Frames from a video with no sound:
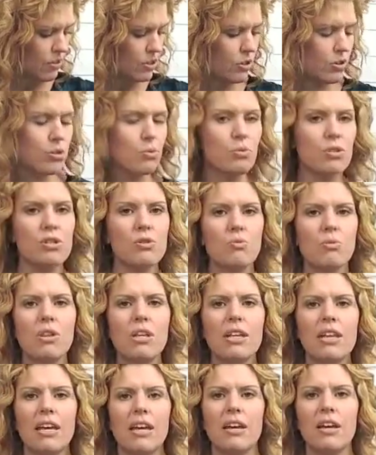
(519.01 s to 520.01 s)
So it's just
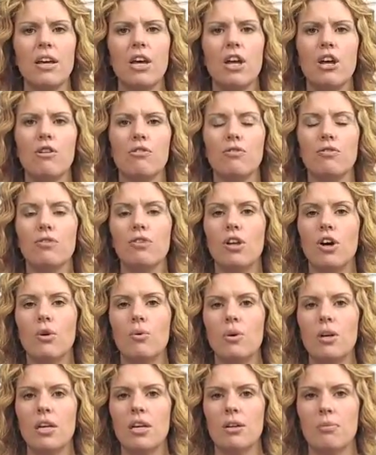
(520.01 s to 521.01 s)
really like
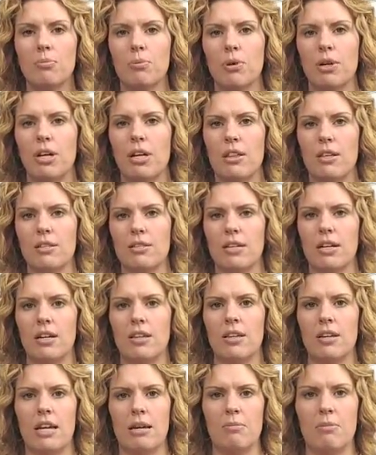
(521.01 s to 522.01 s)
flowy and pretty. That's
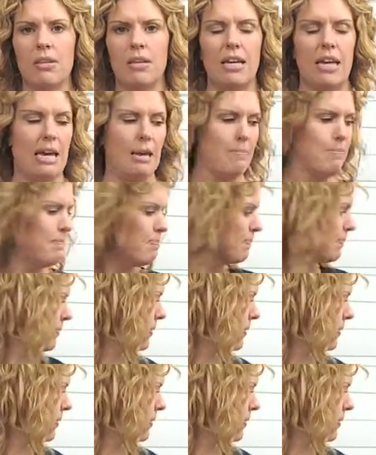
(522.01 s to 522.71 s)
kind of the name of the game